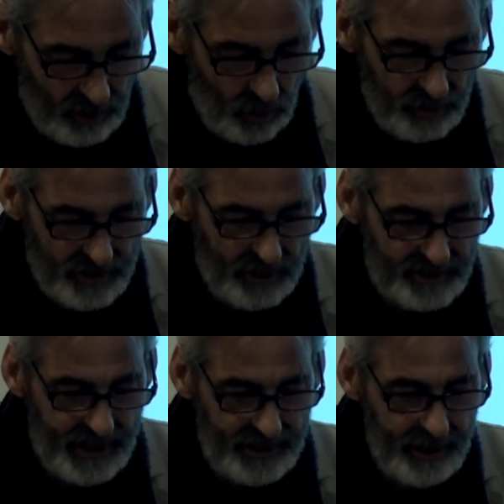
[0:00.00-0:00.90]
also
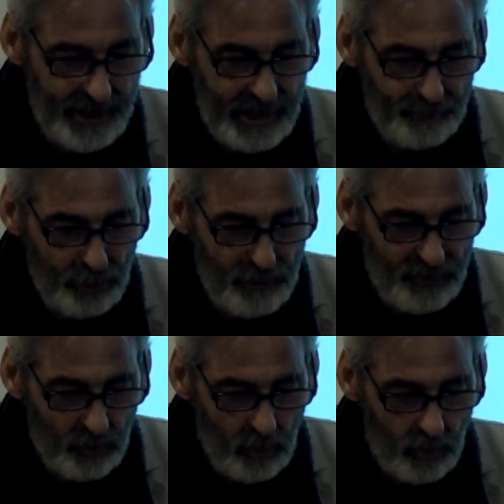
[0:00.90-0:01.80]
said, it proved
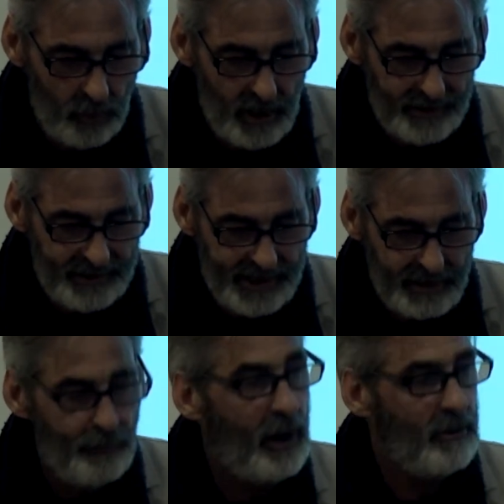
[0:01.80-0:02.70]
the rule that there's
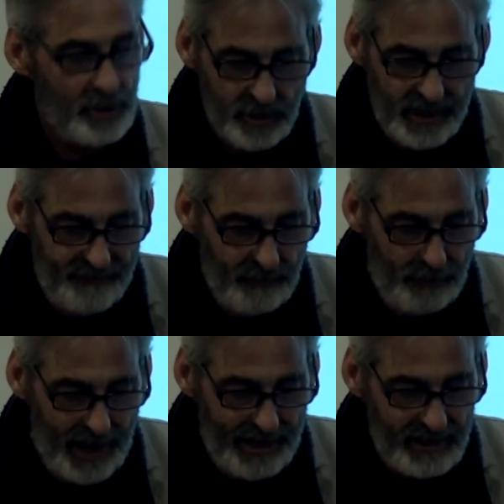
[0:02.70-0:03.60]
a poetry for
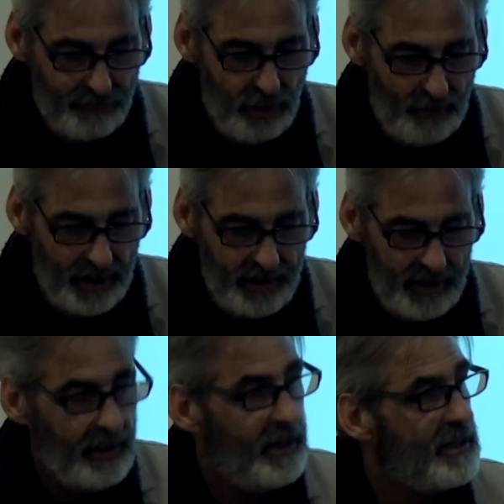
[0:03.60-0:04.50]
bards proper
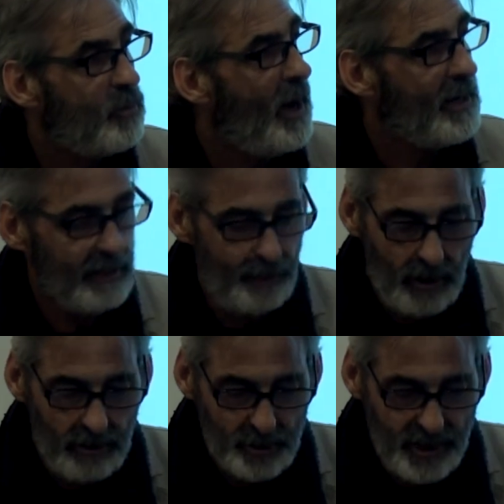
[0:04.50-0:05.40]
as well as a
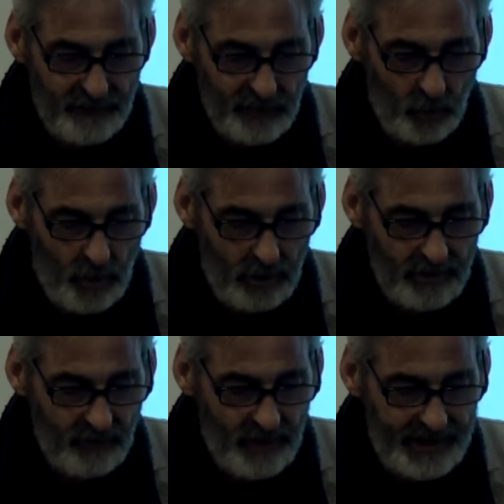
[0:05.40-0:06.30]
poetry for the world
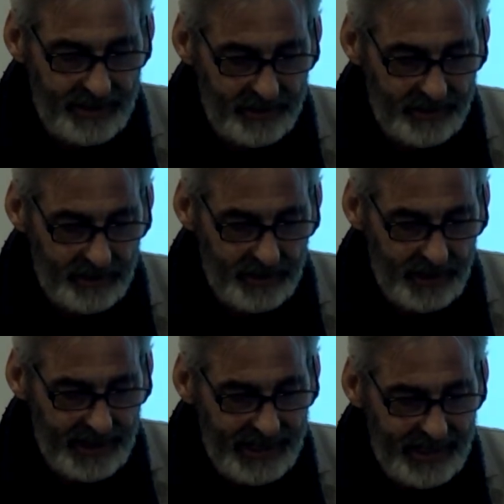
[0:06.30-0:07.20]
of readers.
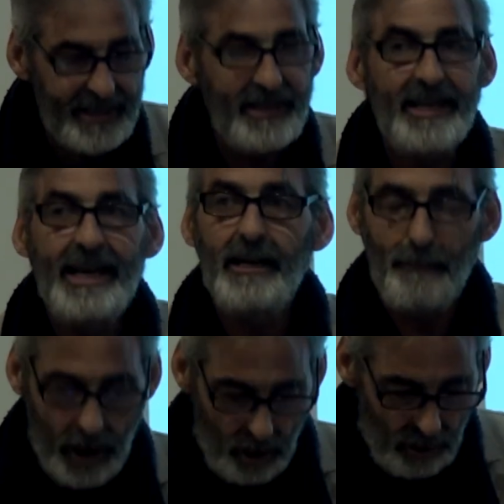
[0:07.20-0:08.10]
It is indeed a
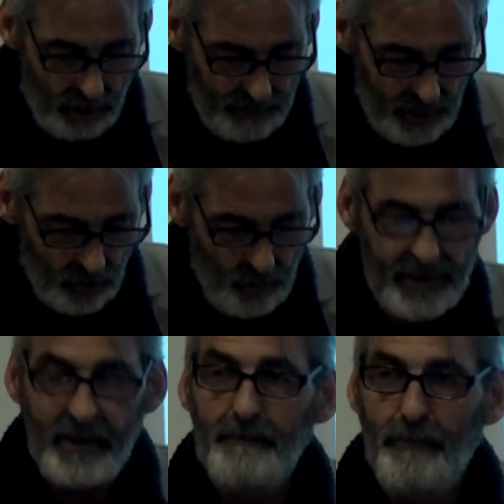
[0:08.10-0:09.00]
poem
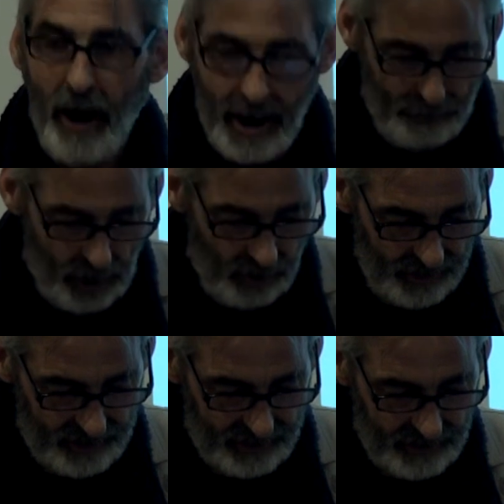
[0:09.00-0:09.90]
written by
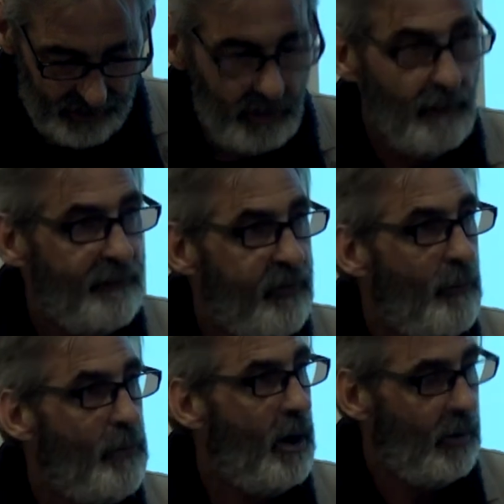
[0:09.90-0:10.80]
poets, for
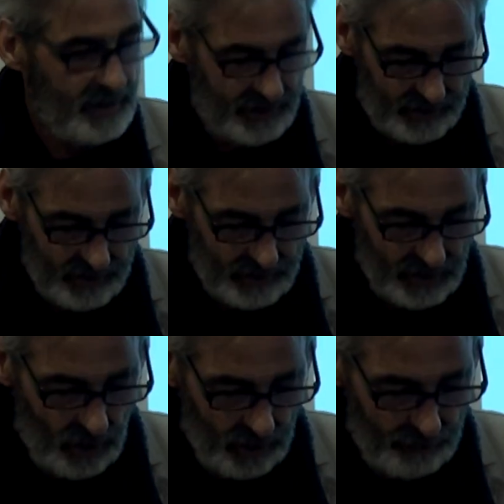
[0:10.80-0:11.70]
poets,
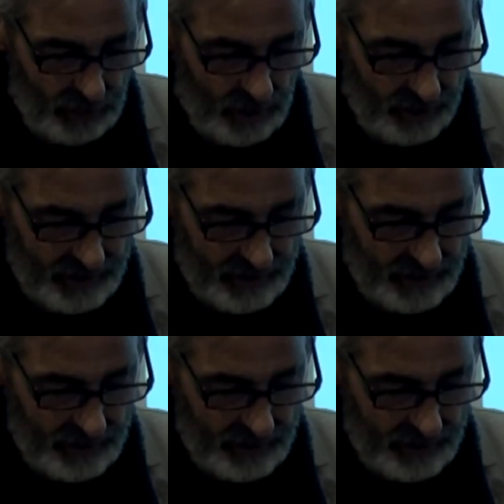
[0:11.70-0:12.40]
to honour poets.